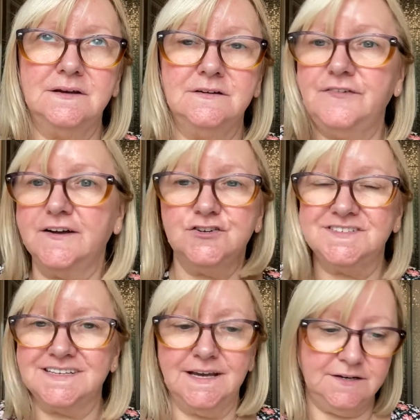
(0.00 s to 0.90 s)
affect your
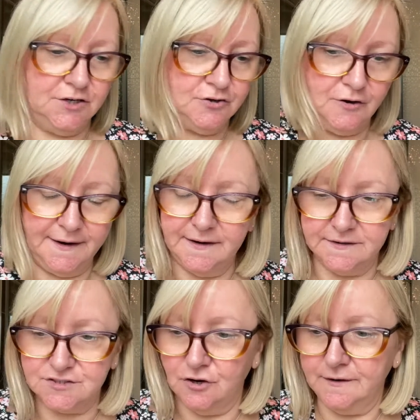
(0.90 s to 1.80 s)
skin. You know, like
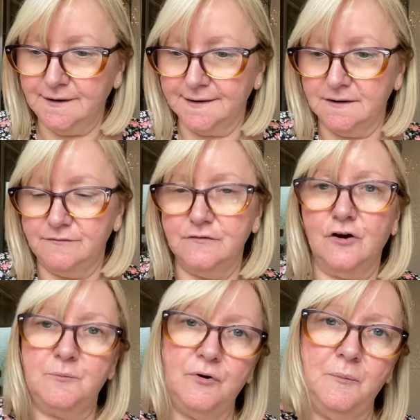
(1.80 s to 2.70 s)
it's not like if you've
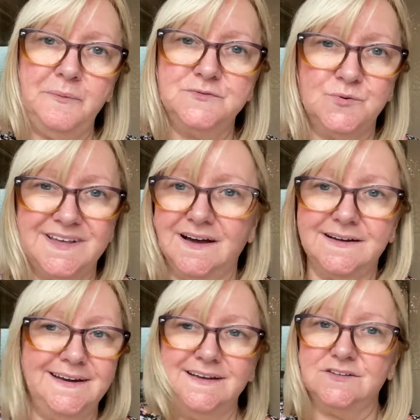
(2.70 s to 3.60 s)
got problems with acne,